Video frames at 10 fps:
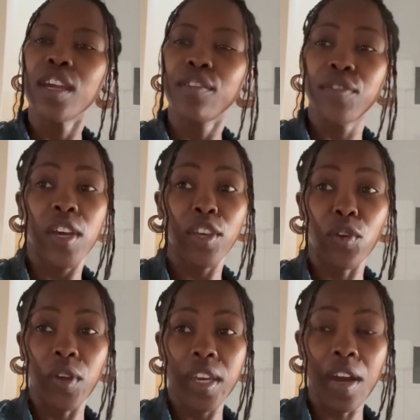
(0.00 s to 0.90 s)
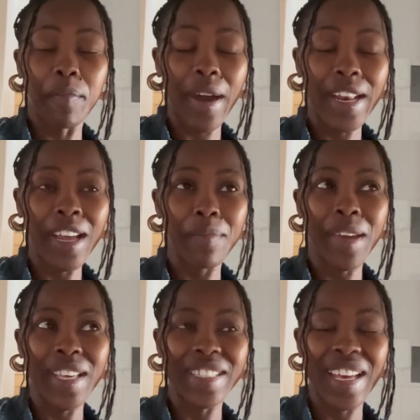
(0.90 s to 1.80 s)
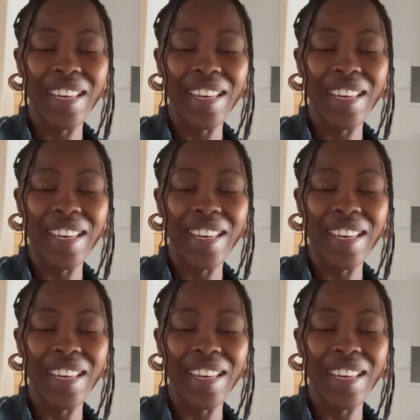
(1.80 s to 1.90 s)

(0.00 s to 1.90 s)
If you're new here, my name is